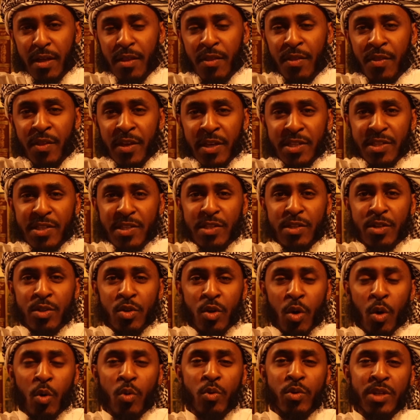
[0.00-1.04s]
This,
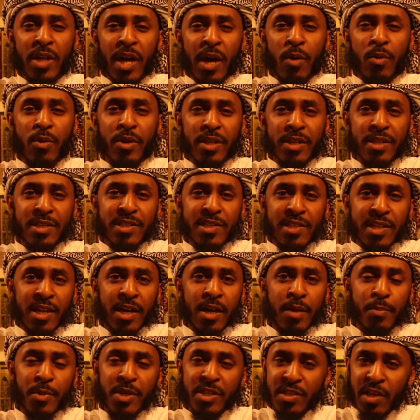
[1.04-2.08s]
no doubt, in
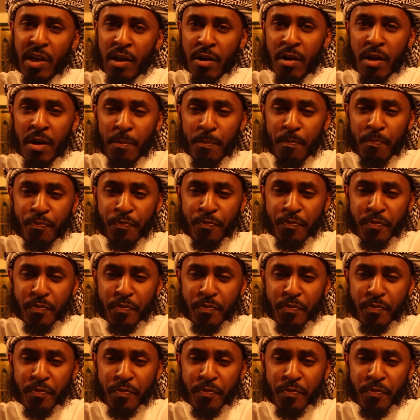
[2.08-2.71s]
Islam is haram.